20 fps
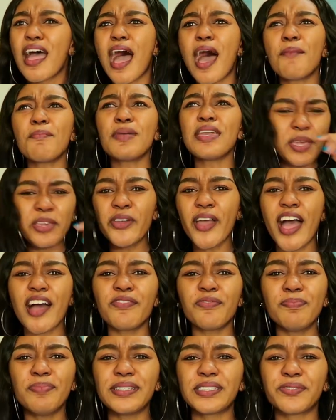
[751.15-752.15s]
I mean, you
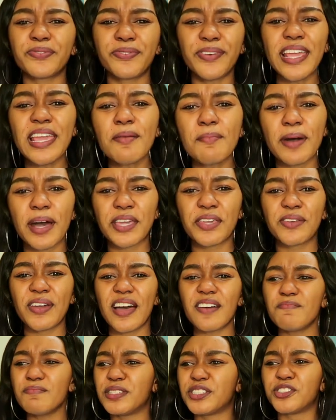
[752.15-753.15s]
have Miss Reema, you
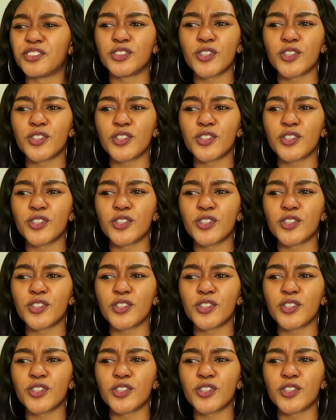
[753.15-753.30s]
have Miss